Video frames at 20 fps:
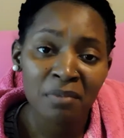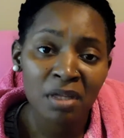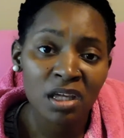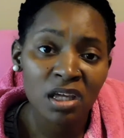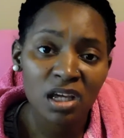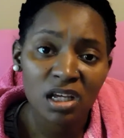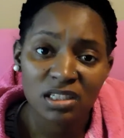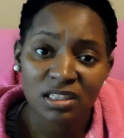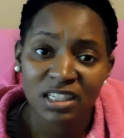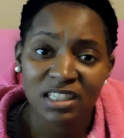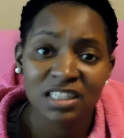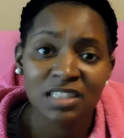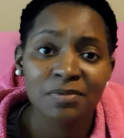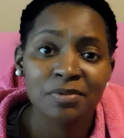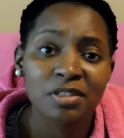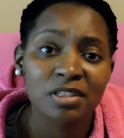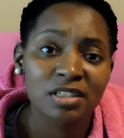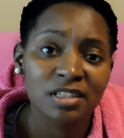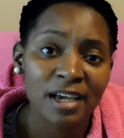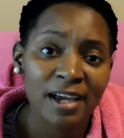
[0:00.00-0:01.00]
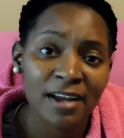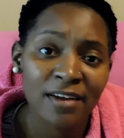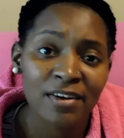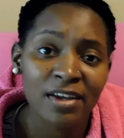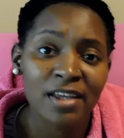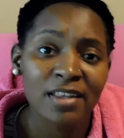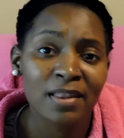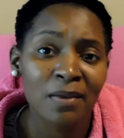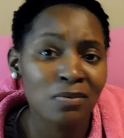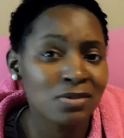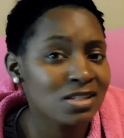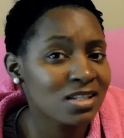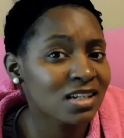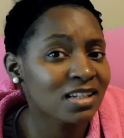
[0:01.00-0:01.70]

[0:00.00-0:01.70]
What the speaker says: bit me, because that shit was scary.